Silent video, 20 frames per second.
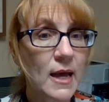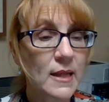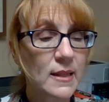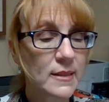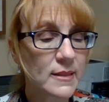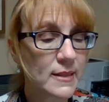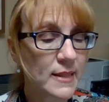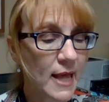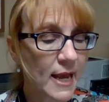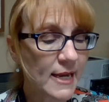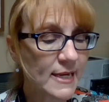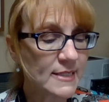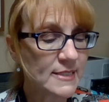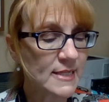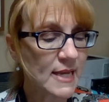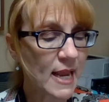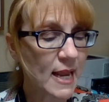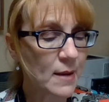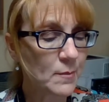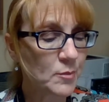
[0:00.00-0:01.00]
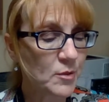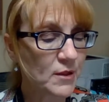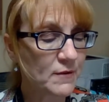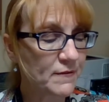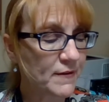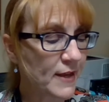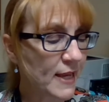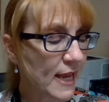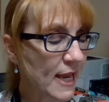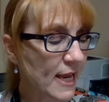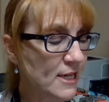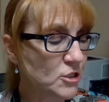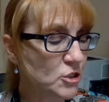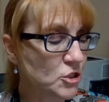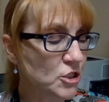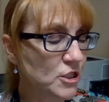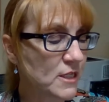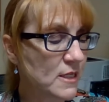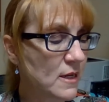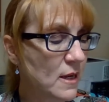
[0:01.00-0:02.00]
light
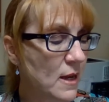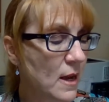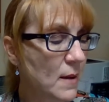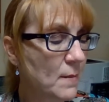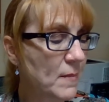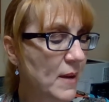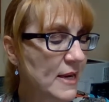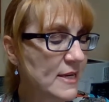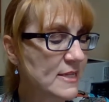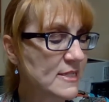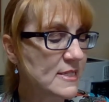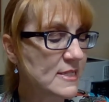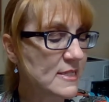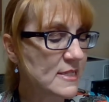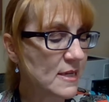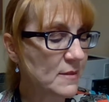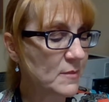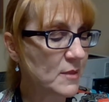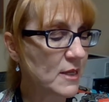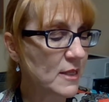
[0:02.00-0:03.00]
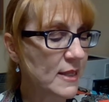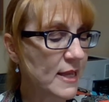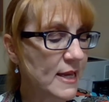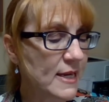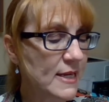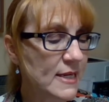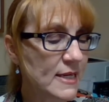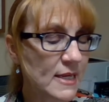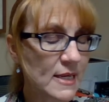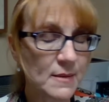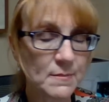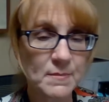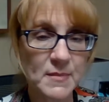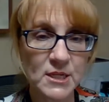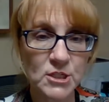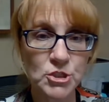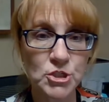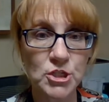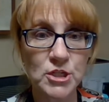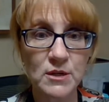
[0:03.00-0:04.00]
amplification by stimulated
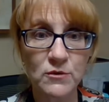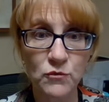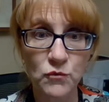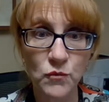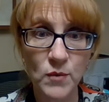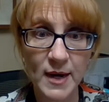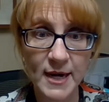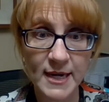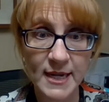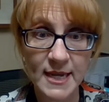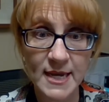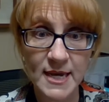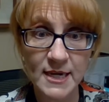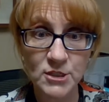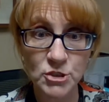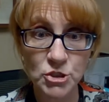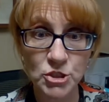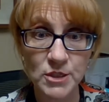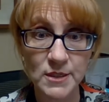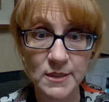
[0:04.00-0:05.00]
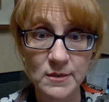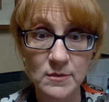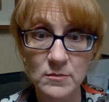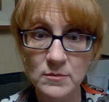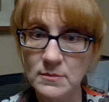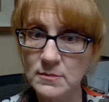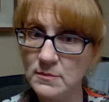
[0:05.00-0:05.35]
emission of radiation?